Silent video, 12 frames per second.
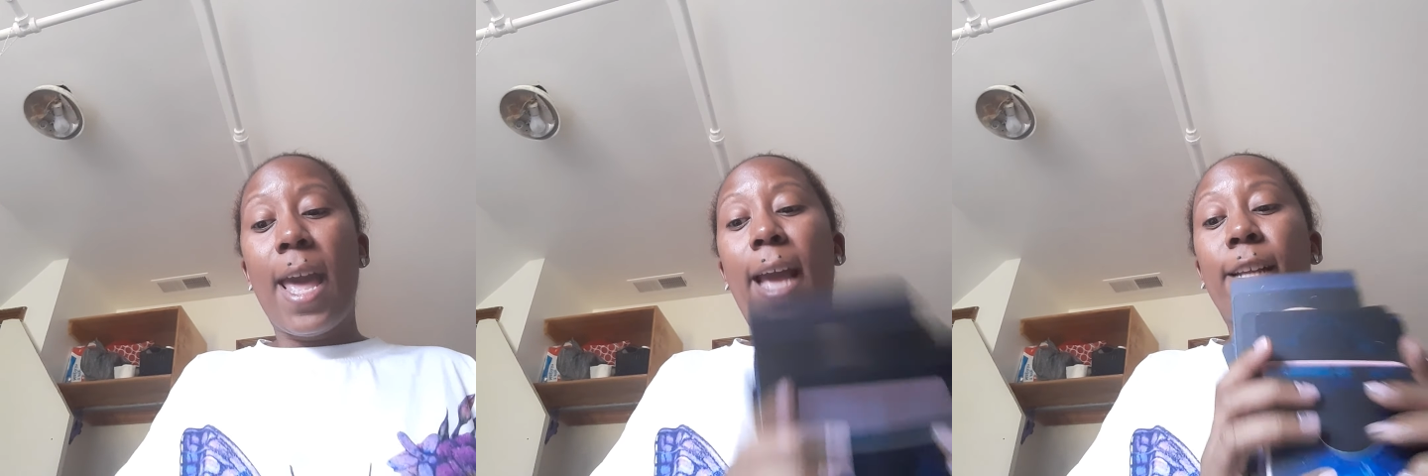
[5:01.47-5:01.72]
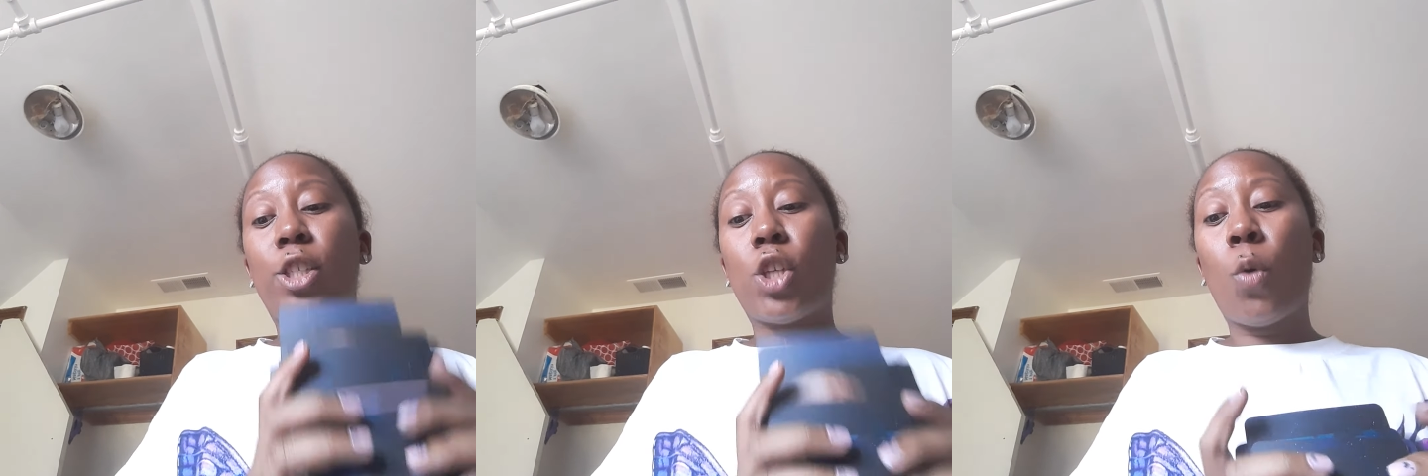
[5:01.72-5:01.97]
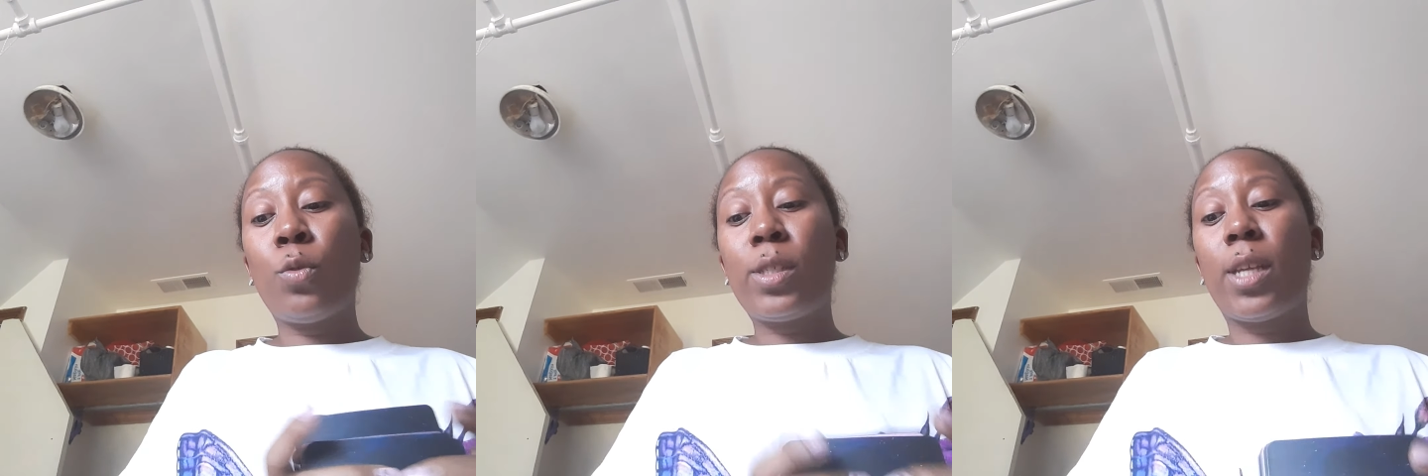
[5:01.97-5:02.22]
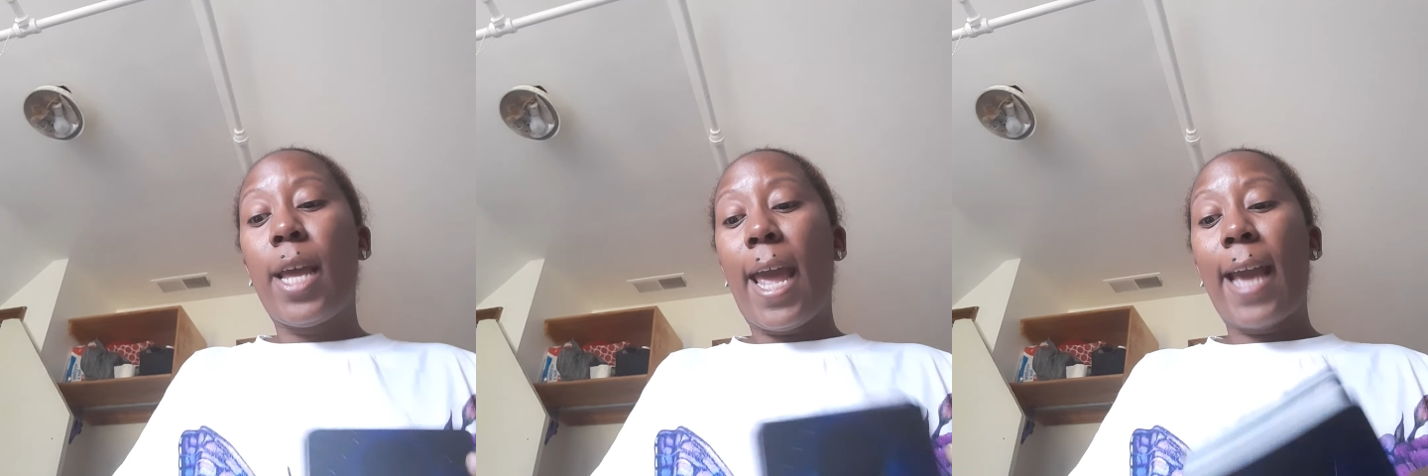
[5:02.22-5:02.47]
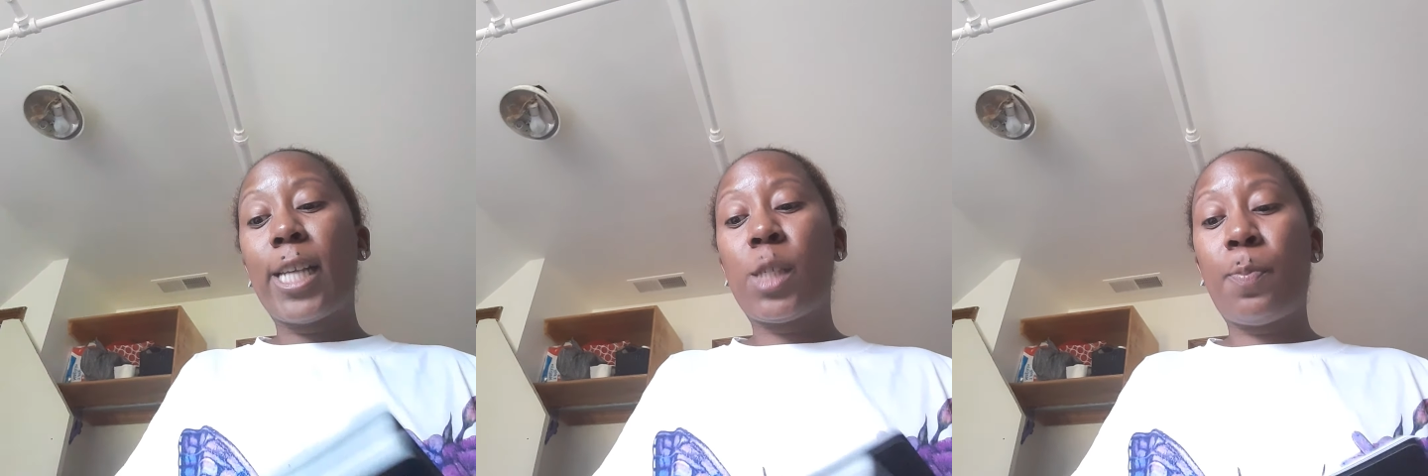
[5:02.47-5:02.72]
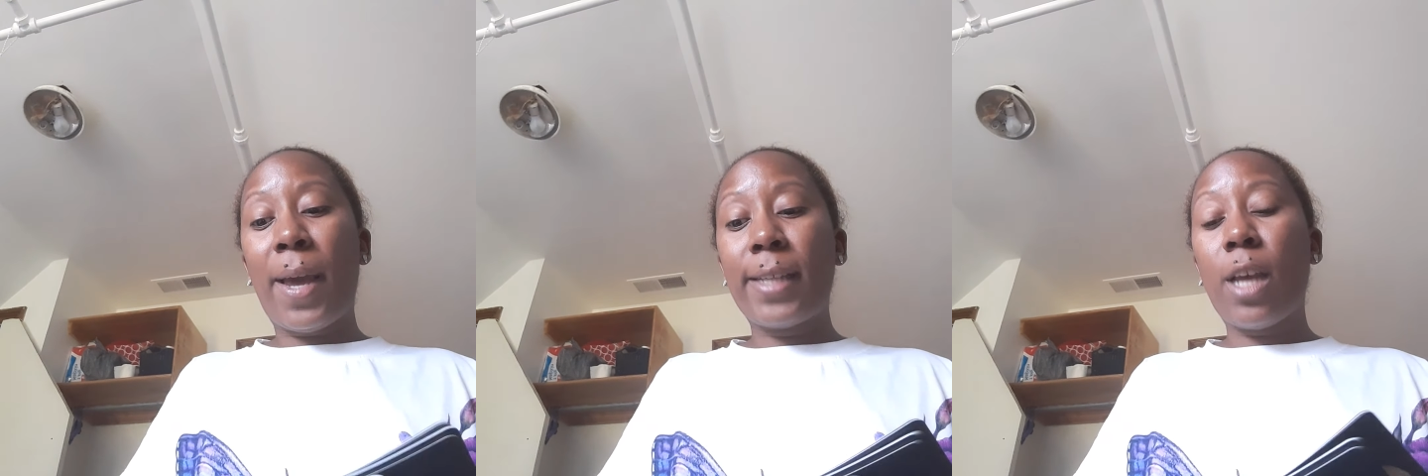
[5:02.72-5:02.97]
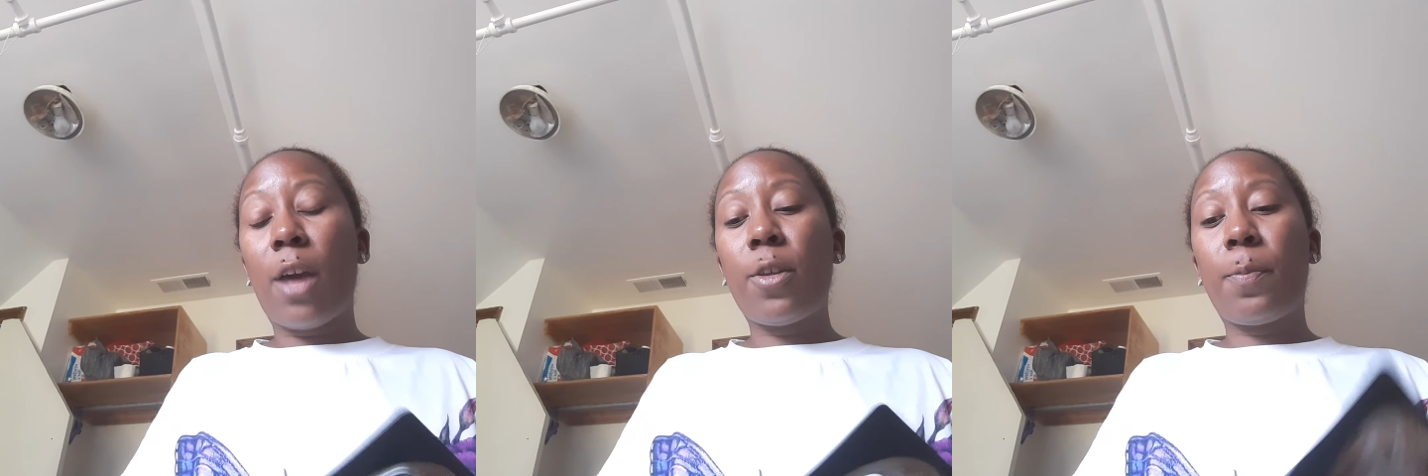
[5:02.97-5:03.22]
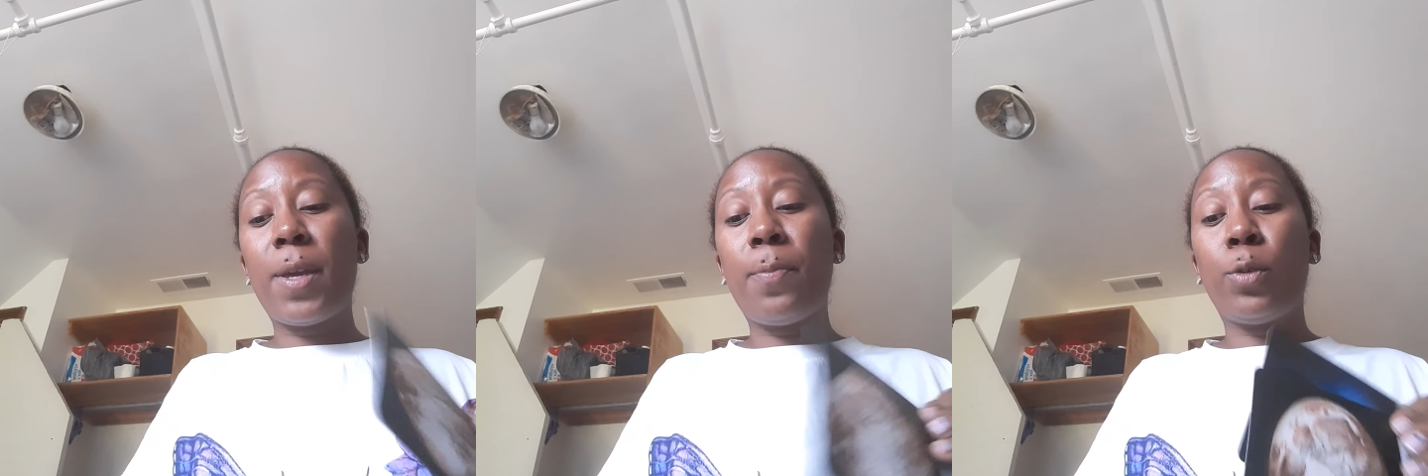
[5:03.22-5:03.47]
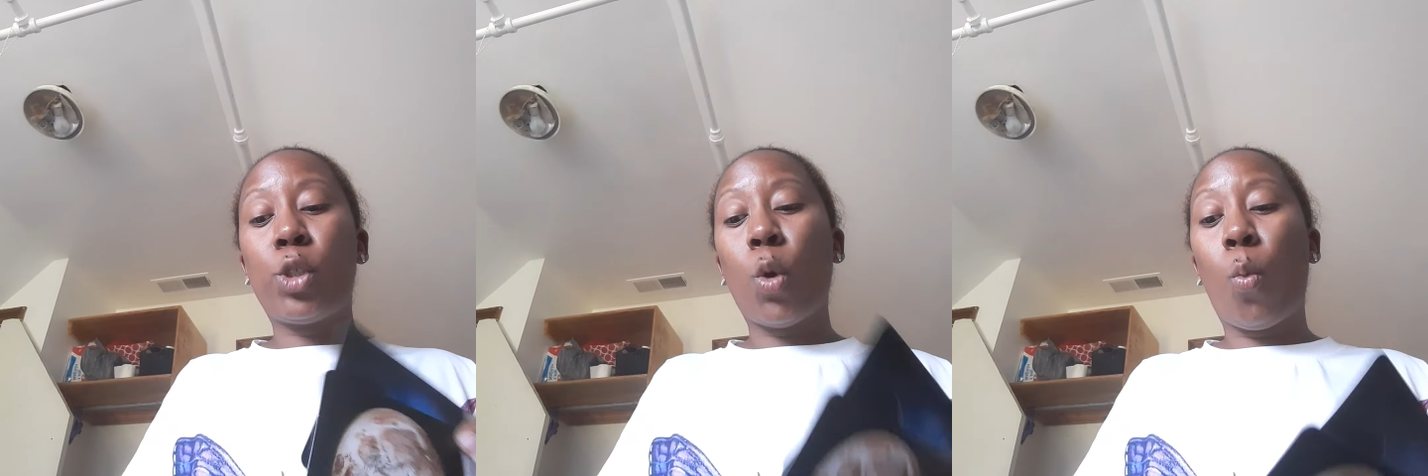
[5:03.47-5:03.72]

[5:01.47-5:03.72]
and don't expect other people to